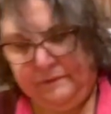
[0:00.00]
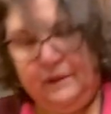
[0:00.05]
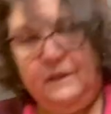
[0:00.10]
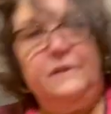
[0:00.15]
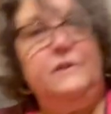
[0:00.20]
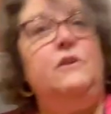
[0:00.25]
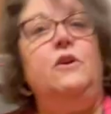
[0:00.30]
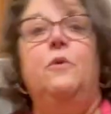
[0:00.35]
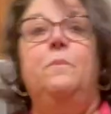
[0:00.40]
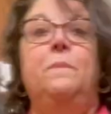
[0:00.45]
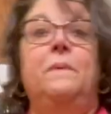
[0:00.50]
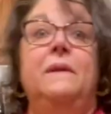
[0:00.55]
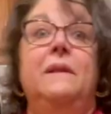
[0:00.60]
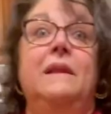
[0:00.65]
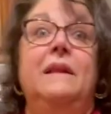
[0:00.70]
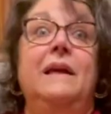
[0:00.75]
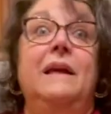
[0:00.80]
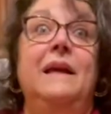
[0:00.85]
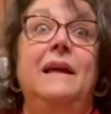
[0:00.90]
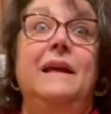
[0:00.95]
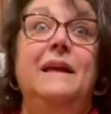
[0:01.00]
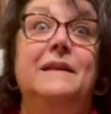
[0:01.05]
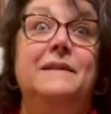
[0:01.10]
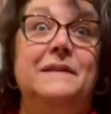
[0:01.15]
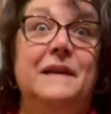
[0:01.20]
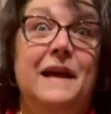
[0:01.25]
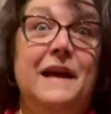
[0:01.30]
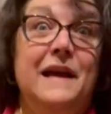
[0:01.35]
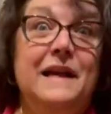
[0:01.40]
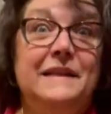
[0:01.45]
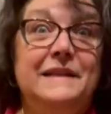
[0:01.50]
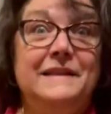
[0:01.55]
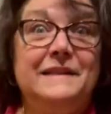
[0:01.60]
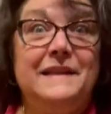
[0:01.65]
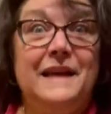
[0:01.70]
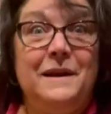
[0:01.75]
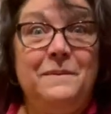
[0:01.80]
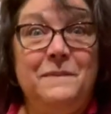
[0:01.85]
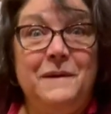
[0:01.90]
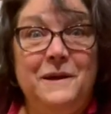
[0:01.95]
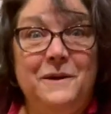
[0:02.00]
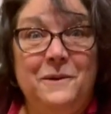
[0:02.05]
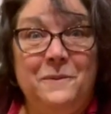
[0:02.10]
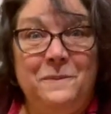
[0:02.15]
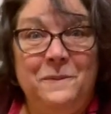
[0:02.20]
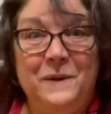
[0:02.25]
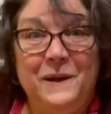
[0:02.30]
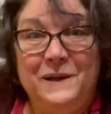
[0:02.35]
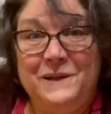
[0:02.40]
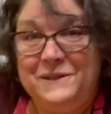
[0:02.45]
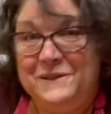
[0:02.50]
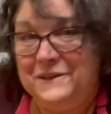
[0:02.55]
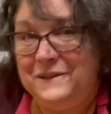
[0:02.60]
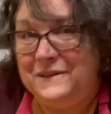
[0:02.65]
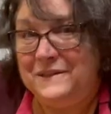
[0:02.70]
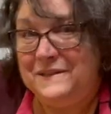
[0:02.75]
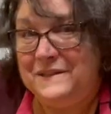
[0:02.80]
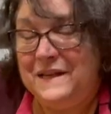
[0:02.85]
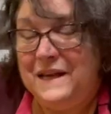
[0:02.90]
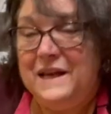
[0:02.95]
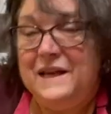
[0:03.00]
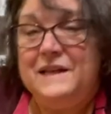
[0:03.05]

So please send me your pictures.